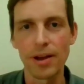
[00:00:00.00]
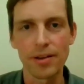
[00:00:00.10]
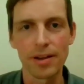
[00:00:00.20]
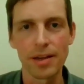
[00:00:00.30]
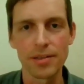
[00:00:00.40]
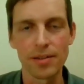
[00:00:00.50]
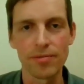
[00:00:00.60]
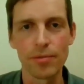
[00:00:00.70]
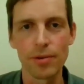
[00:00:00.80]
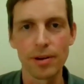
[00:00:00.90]
recognize that
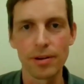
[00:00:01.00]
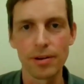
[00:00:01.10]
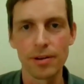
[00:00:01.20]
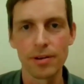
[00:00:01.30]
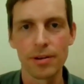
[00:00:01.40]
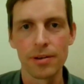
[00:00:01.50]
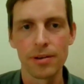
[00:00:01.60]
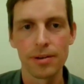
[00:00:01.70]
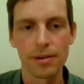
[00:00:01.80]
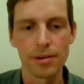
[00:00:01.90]
foreign
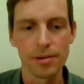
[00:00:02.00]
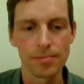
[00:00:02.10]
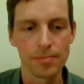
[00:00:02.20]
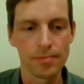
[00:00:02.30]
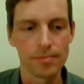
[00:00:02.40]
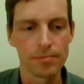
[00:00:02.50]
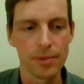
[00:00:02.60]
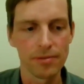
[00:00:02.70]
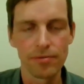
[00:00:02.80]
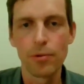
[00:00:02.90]

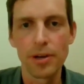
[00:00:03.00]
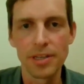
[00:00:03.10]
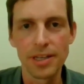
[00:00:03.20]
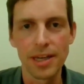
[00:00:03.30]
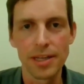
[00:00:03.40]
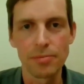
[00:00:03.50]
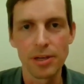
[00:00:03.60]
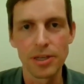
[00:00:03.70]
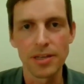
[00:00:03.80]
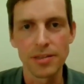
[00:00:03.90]
DNA that's been
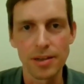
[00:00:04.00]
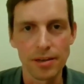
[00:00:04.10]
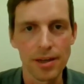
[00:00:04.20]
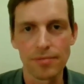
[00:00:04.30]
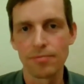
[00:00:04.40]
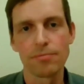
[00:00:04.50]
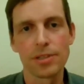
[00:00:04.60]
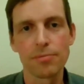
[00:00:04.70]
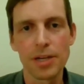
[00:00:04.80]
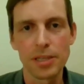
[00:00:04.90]
injected and kind of
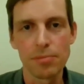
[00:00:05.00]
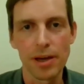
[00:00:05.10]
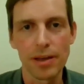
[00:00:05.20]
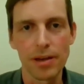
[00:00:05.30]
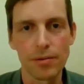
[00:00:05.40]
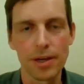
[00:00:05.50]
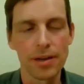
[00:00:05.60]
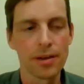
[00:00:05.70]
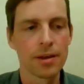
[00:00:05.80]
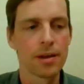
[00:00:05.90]
splice it back out, right?